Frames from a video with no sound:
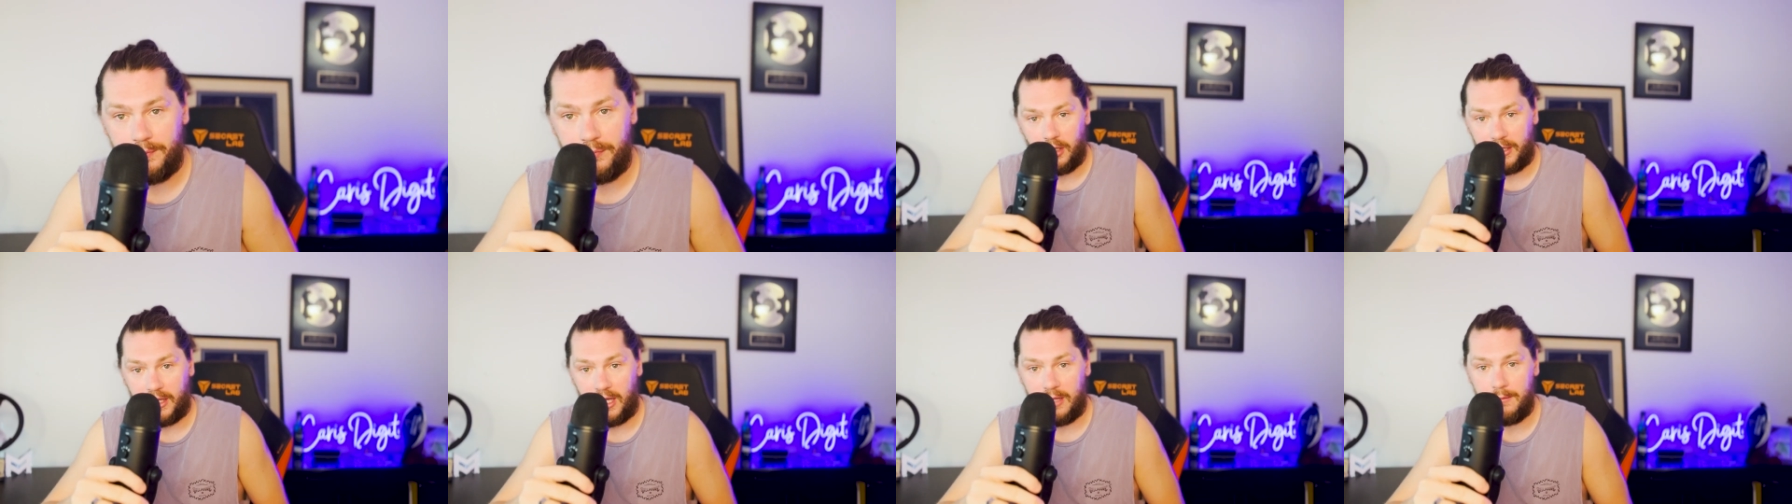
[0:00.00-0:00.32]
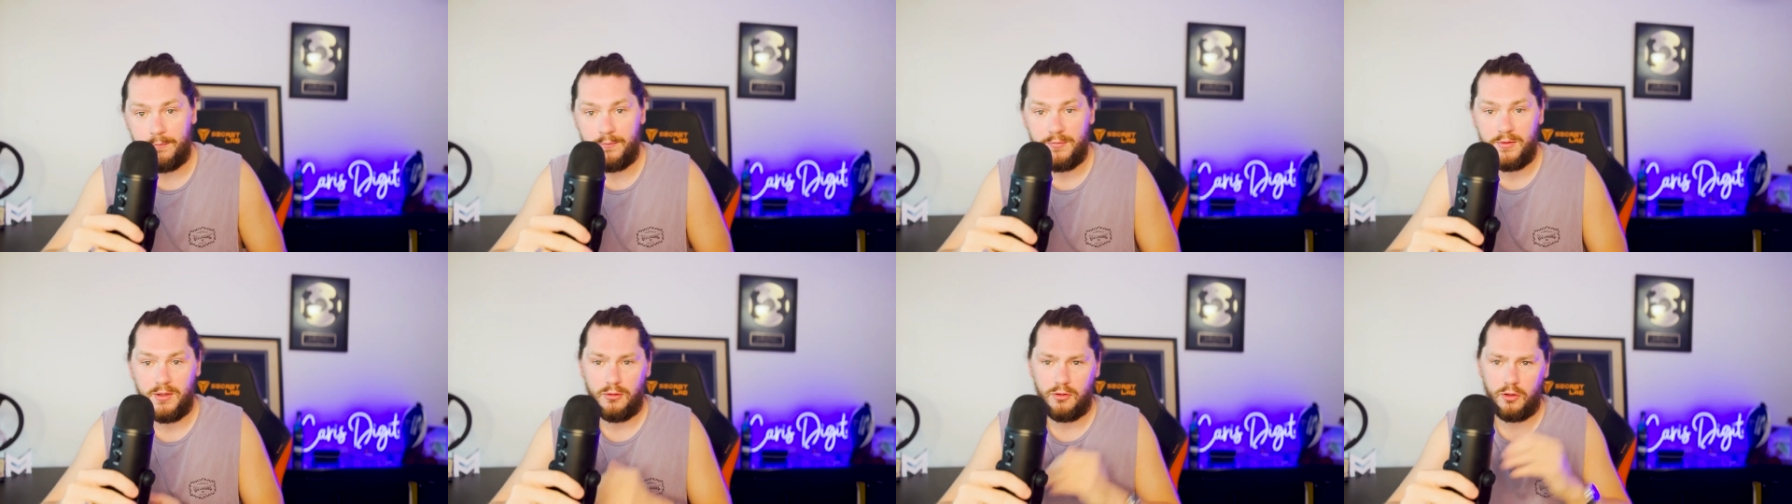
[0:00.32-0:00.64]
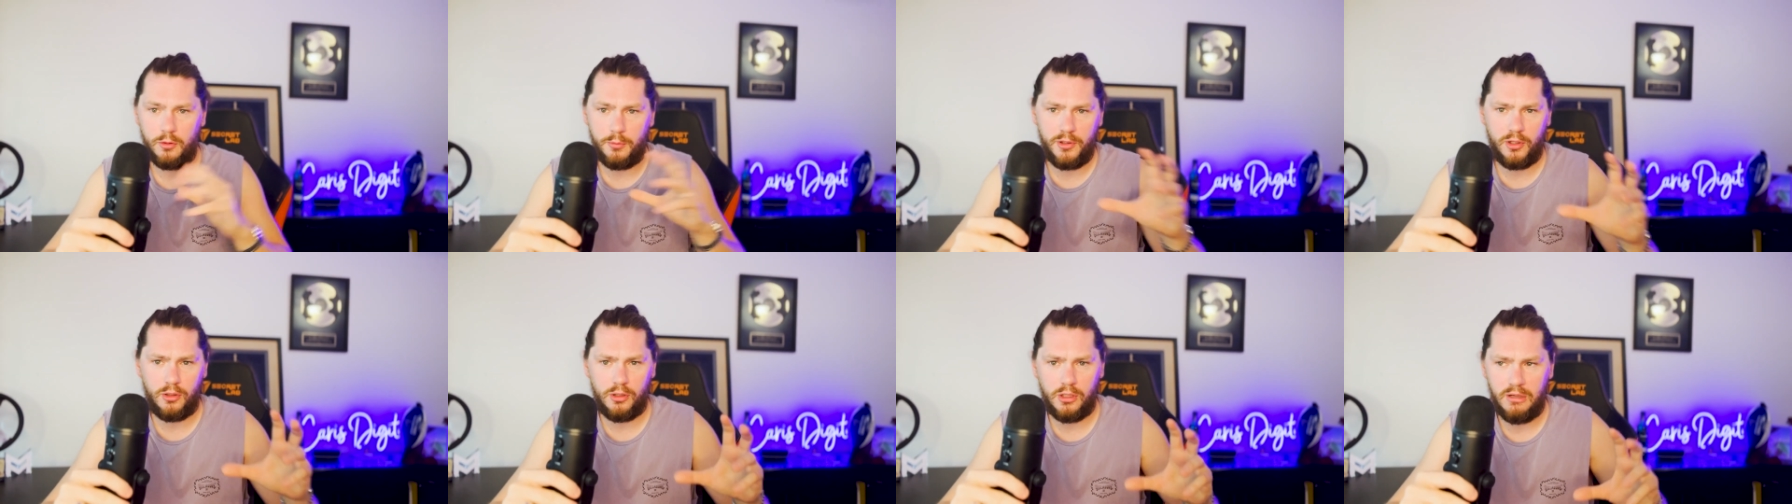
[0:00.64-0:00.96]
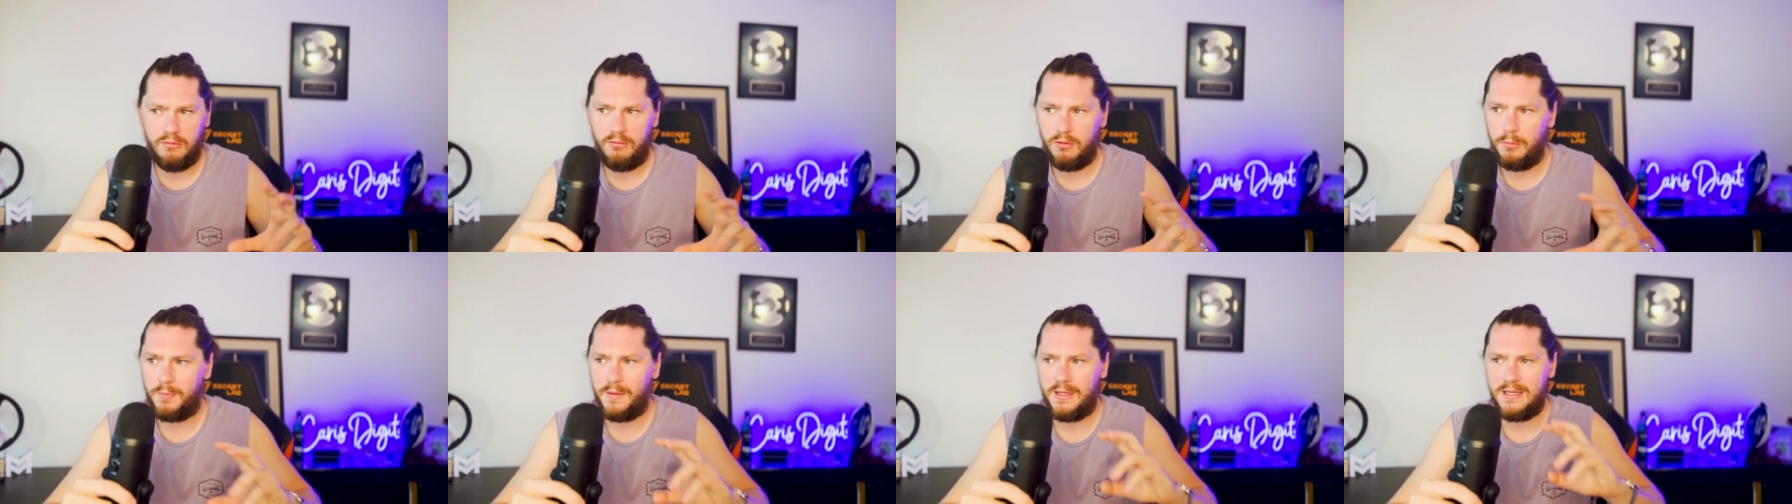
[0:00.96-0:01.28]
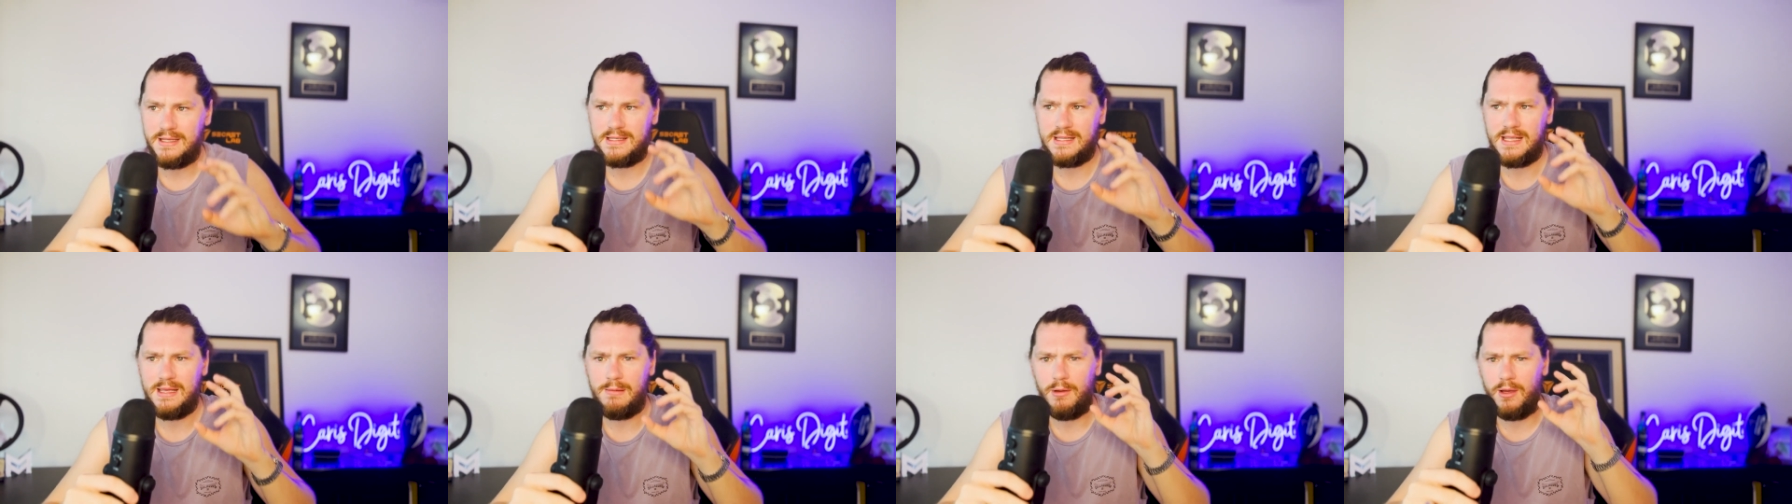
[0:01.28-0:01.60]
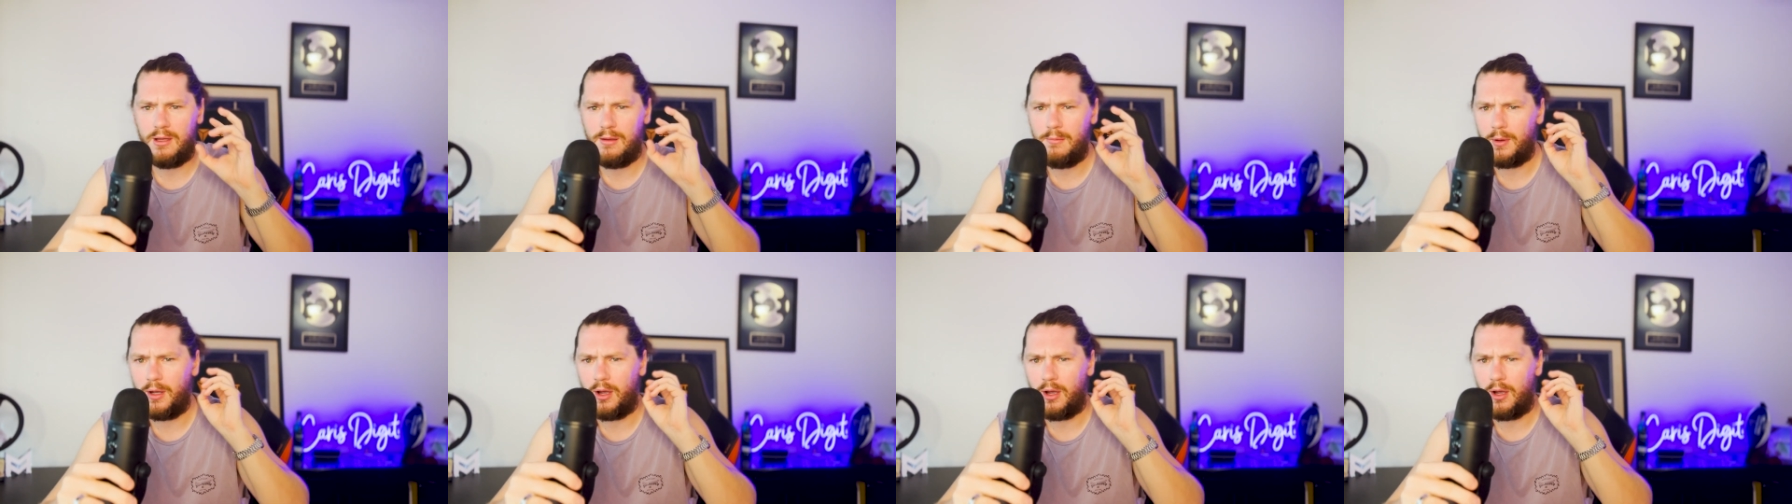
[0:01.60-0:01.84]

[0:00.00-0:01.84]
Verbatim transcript: Okay, a little bit all over the place there, but,